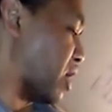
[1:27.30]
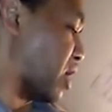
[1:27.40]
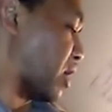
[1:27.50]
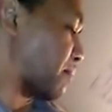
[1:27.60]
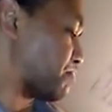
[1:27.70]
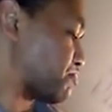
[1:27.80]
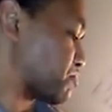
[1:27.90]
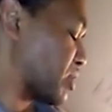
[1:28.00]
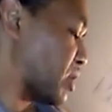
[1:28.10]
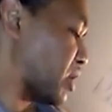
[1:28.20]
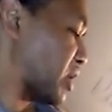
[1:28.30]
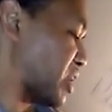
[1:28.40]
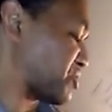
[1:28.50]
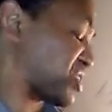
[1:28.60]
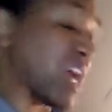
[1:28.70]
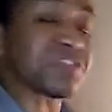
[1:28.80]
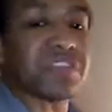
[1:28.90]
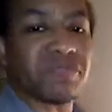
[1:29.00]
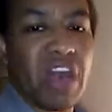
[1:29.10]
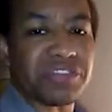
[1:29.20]
uh, uh,
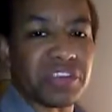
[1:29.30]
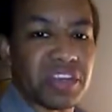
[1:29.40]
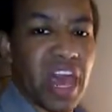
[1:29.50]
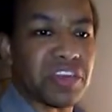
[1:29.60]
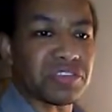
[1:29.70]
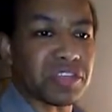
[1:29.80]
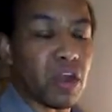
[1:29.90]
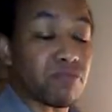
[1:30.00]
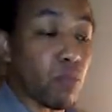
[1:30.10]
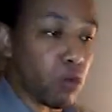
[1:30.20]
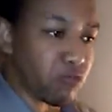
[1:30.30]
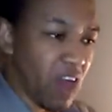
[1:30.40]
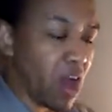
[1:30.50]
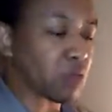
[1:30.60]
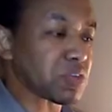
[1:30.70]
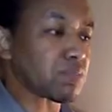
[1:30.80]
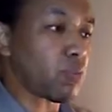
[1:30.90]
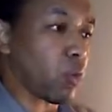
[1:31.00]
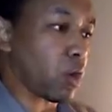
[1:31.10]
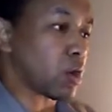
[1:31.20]
intense investigation, there, more
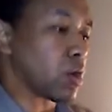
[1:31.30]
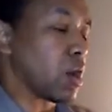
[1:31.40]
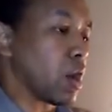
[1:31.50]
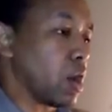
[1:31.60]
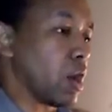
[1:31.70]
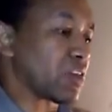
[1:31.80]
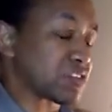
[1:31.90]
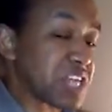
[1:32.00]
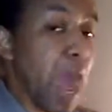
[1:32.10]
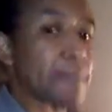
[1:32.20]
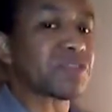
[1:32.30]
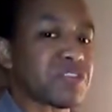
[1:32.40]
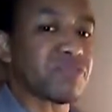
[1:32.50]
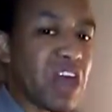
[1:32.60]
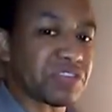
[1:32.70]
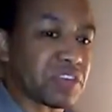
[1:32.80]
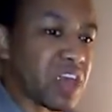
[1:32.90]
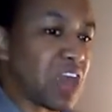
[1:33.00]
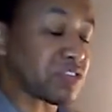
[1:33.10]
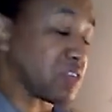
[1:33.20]
founded more uh, established
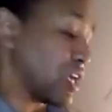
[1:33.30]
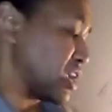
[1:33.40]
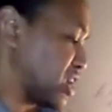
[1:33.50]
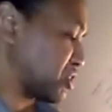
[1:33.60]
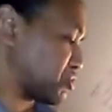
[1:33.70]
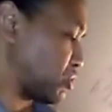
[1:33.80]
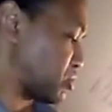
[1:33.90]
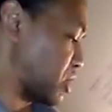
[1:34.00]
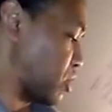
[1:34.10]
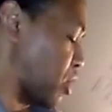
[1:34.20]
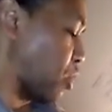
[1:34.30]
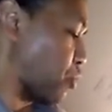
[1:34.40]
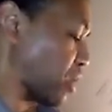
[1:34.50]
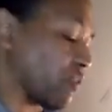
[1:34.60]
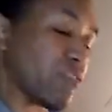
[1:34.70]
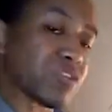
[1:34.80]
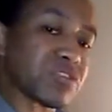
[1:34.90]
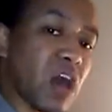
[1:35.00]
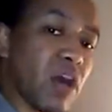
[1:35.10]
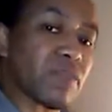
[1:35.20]
investigation into the
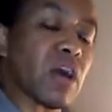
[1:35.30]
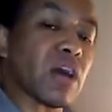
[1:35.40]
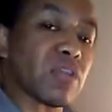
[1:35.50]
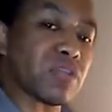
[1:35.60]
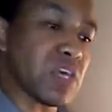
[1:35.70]
relevance of